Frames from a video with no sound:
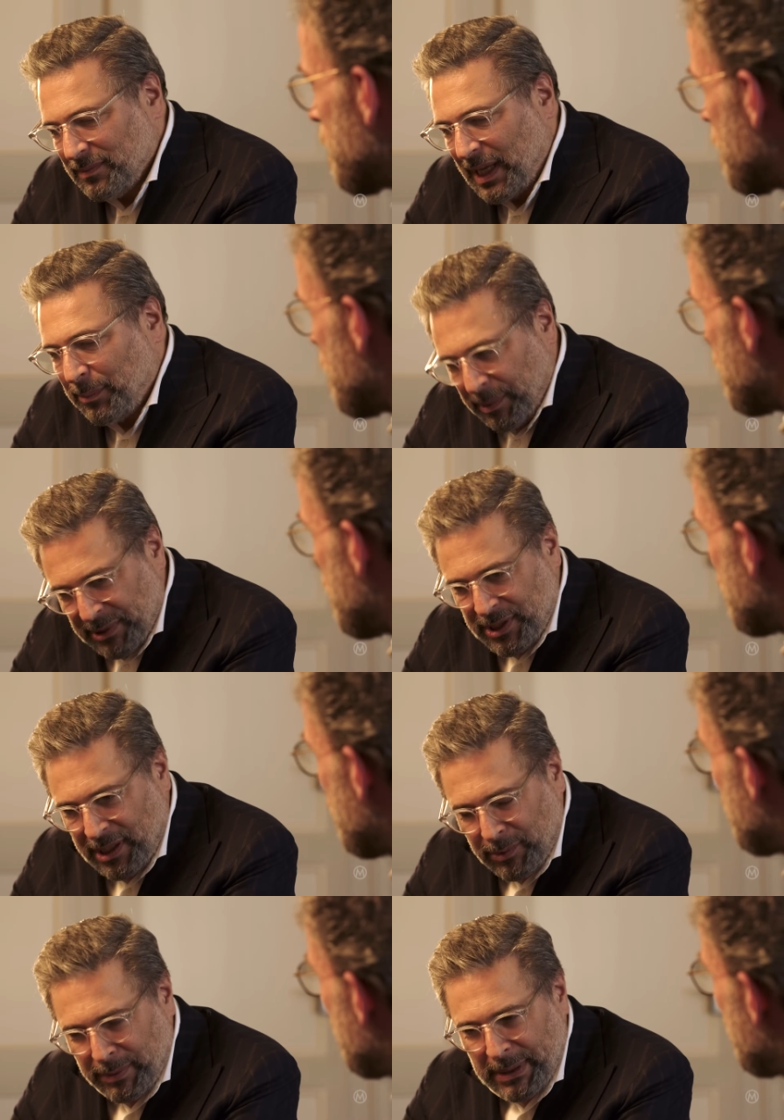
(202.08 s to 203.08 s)
At
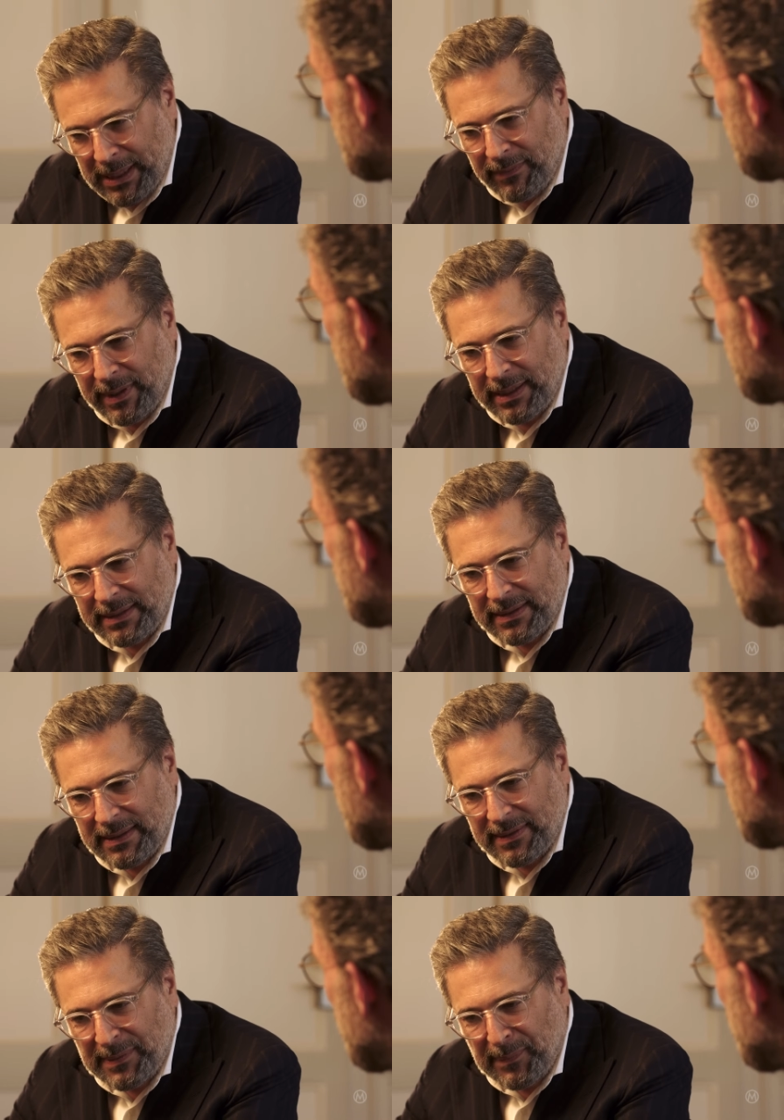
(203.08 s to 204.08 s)
Parmigiani we believe that
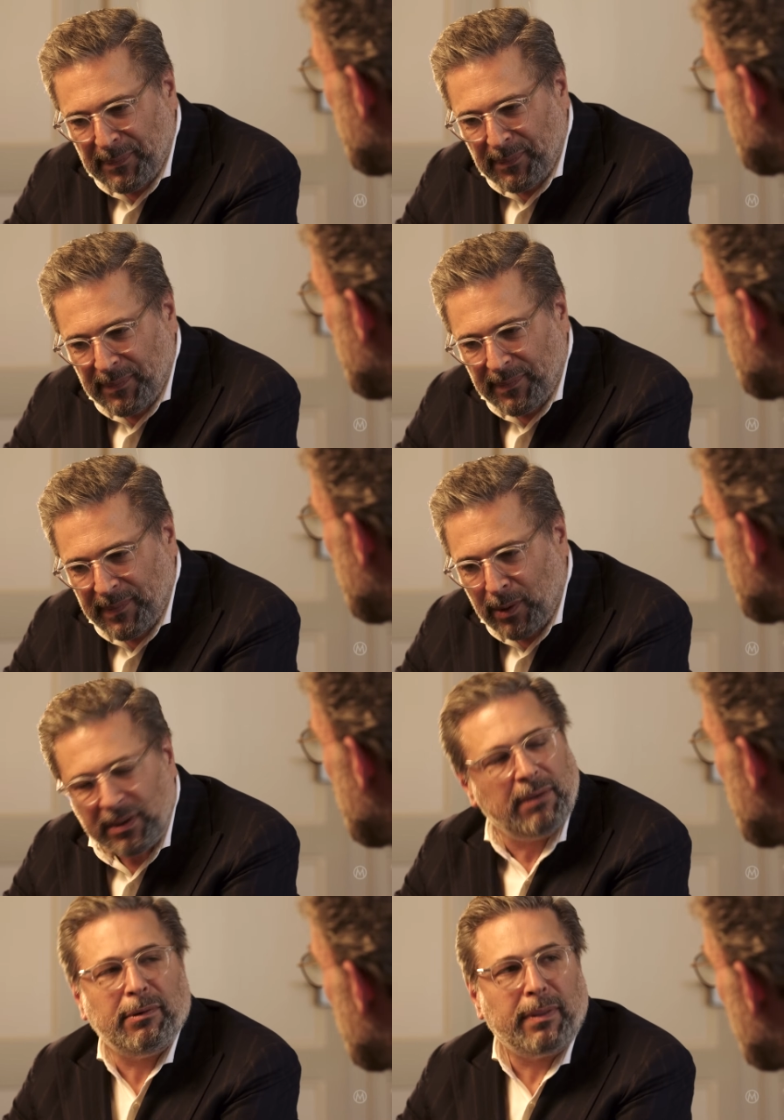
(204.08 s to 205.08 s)

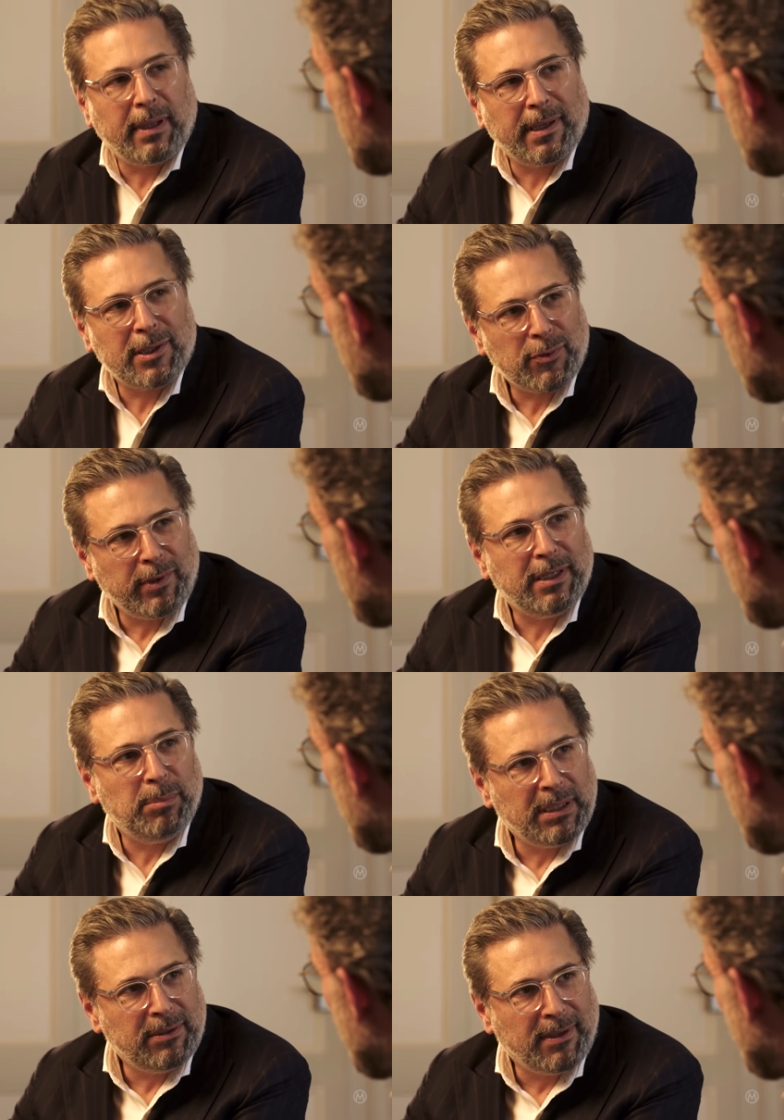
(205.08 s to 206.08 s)
not everything has already
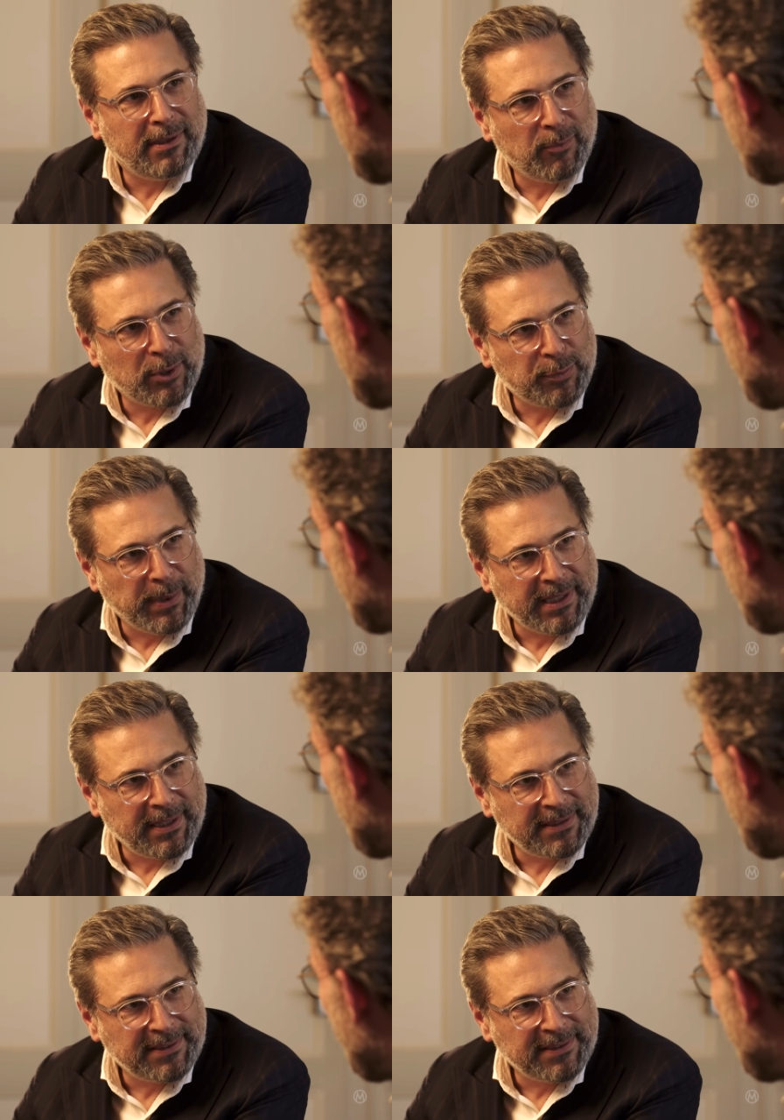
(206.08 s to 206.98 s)
been done in watchmaking.